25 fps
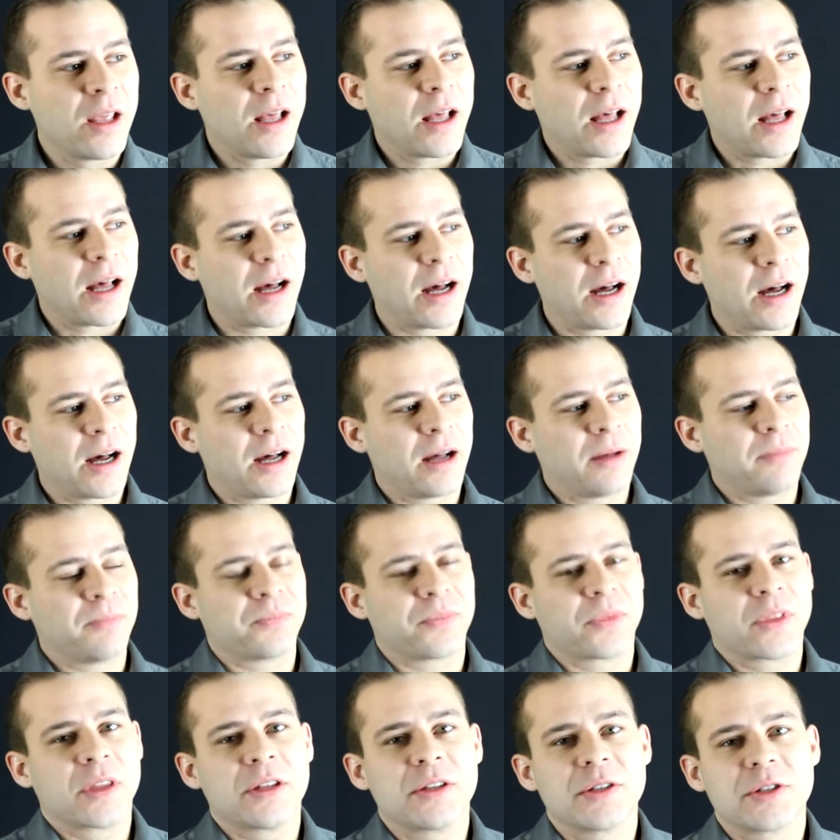
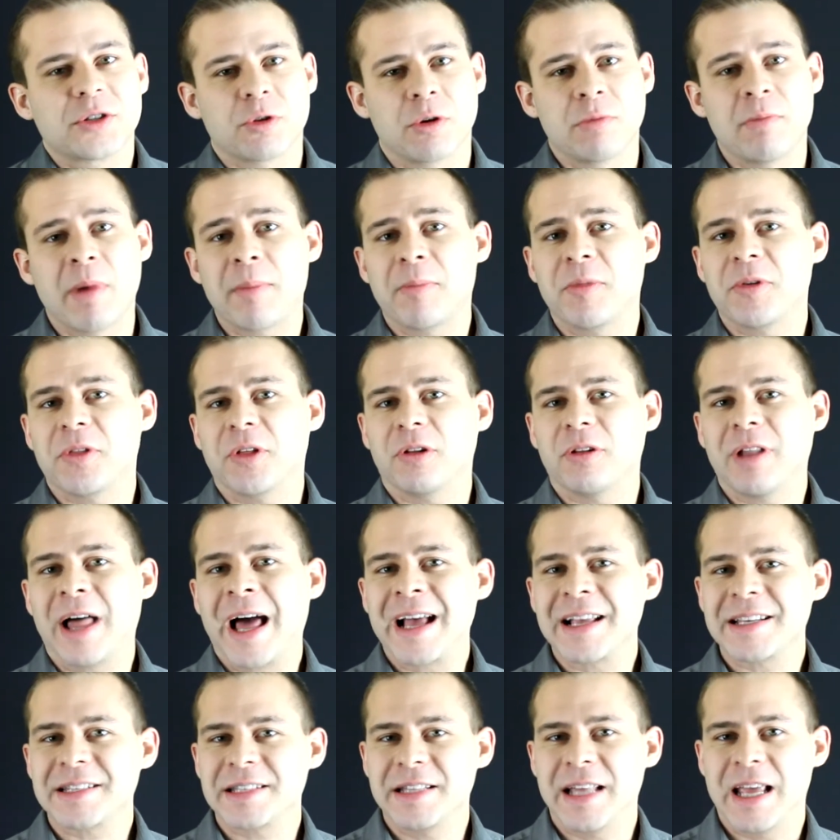um, to remember the
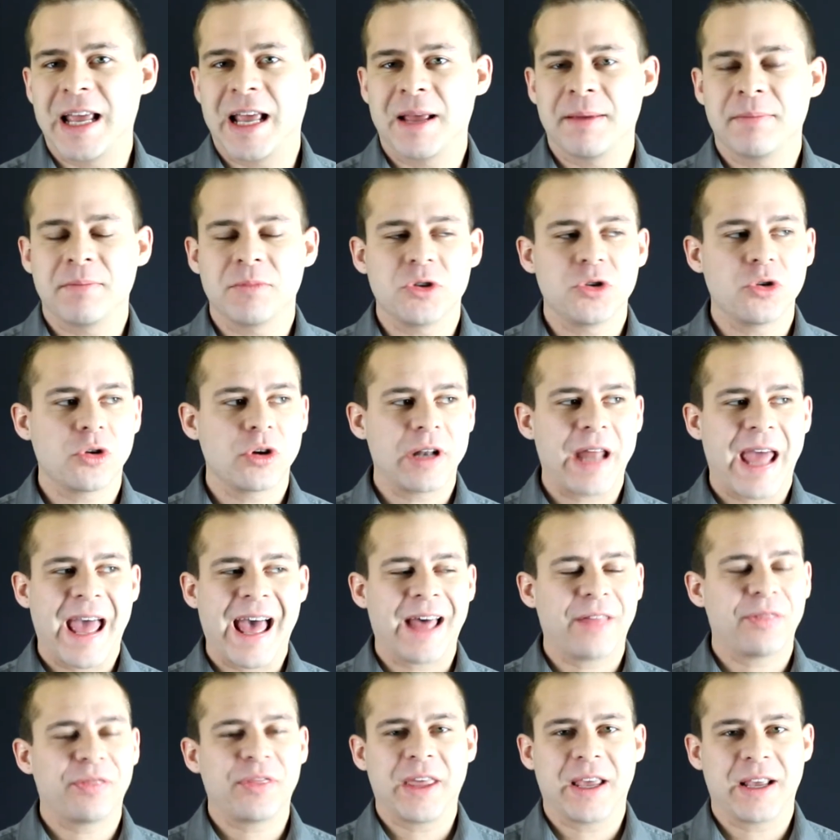last name, you could
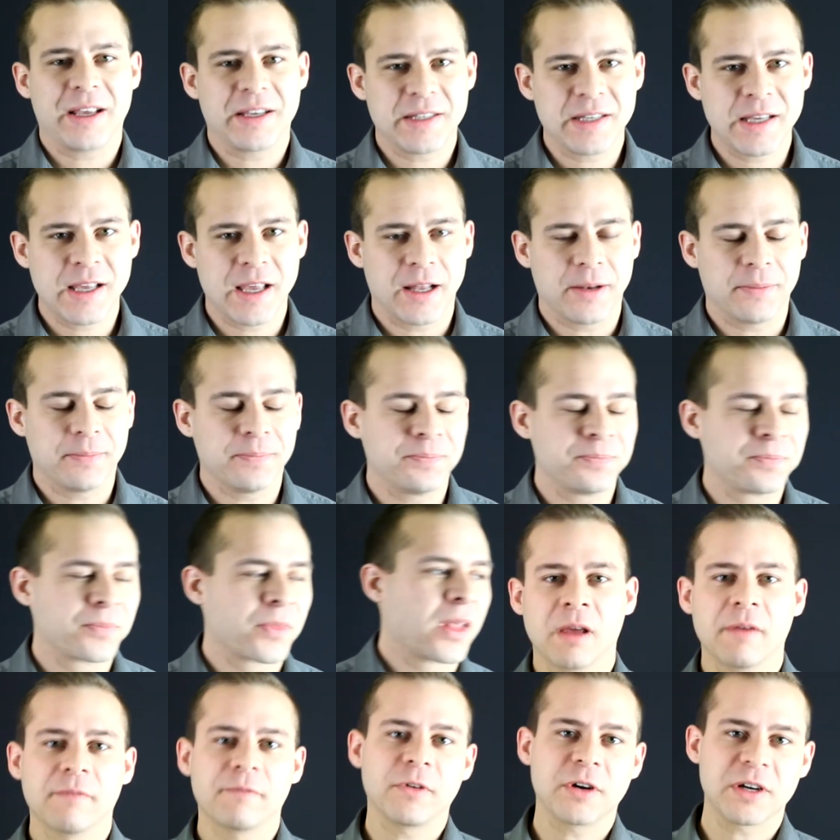add things in.
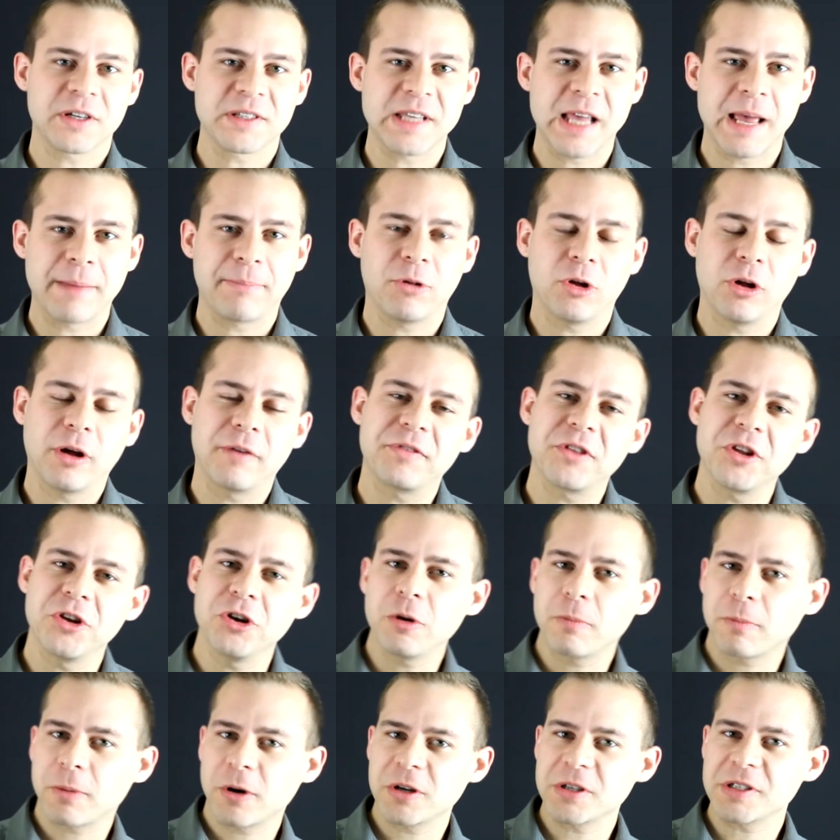For example, if the
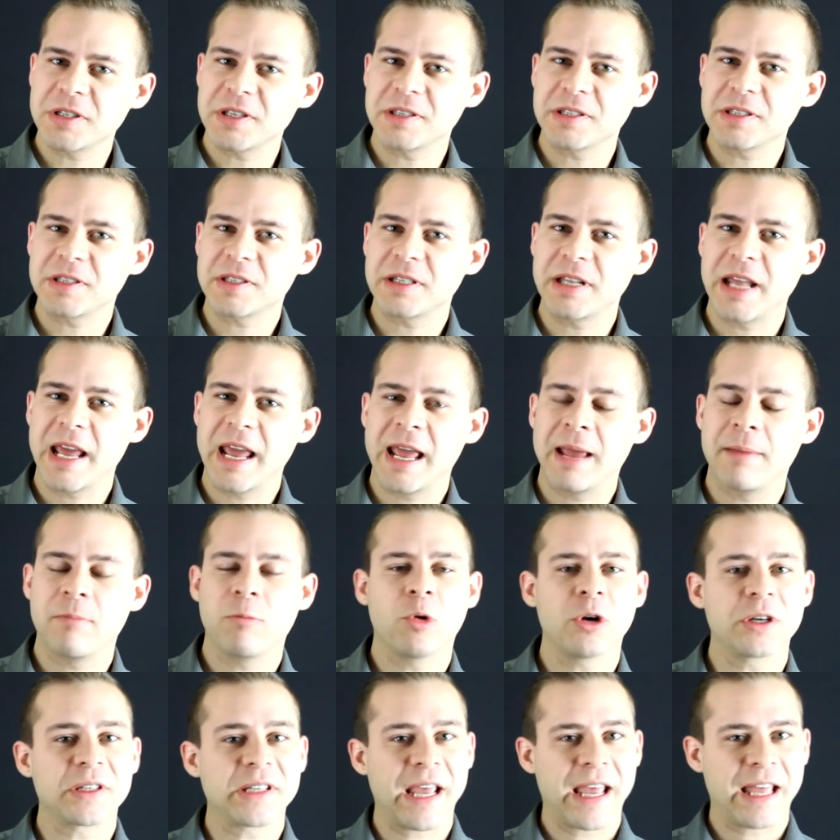new person's name
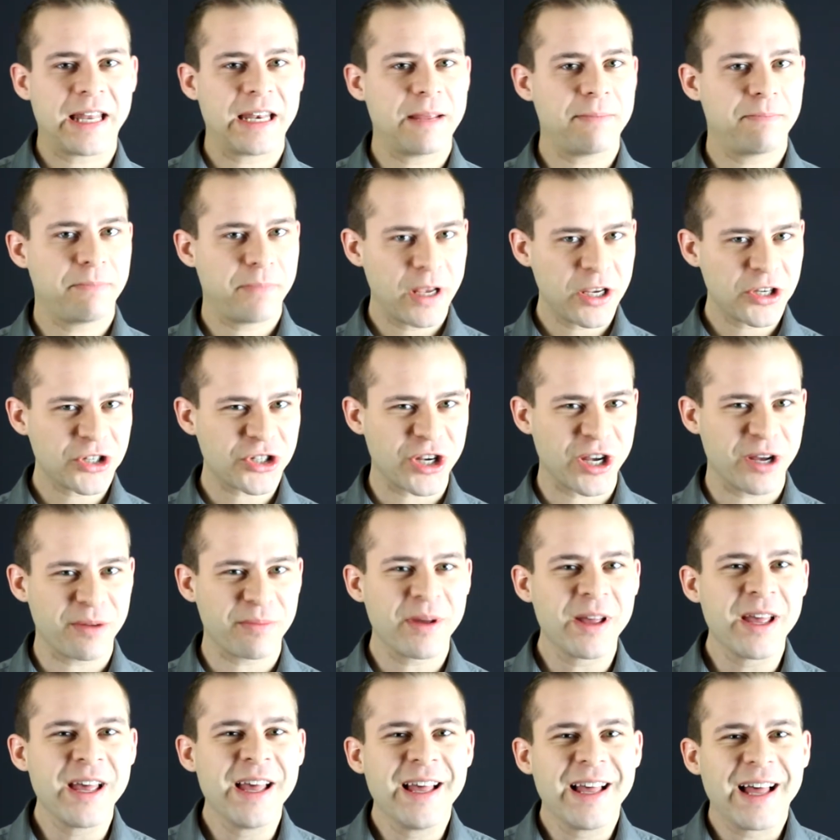was Andy Bishop,
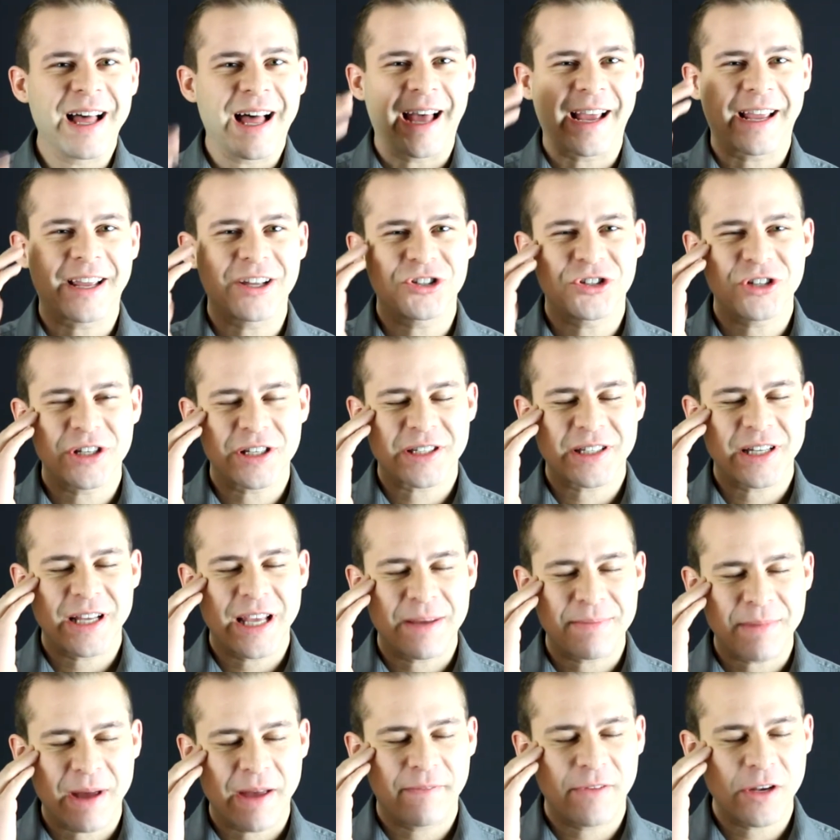I could just,
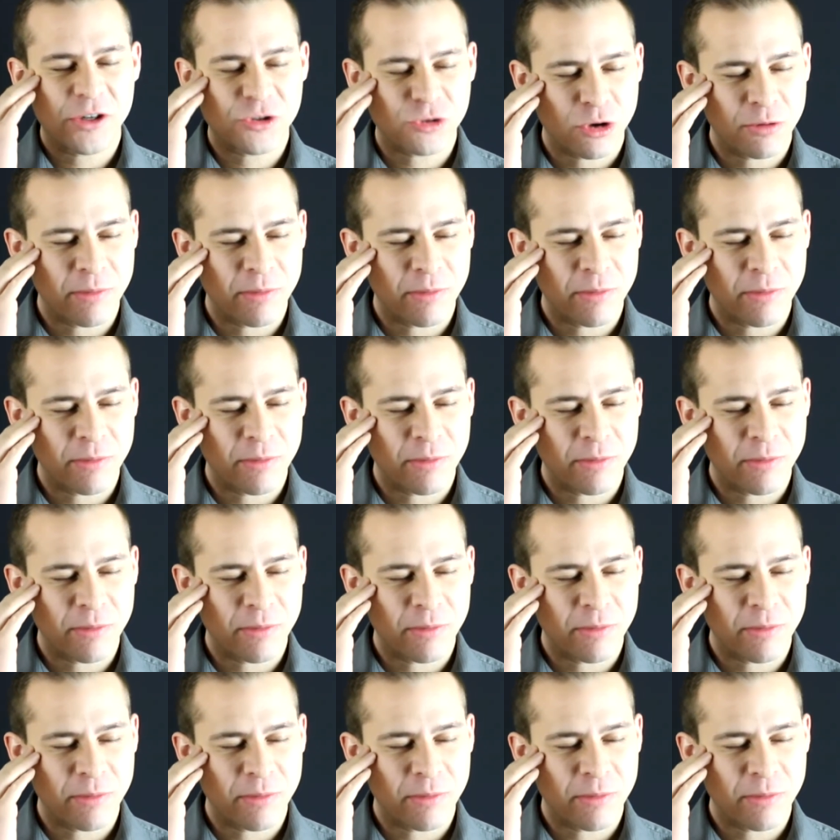in my visual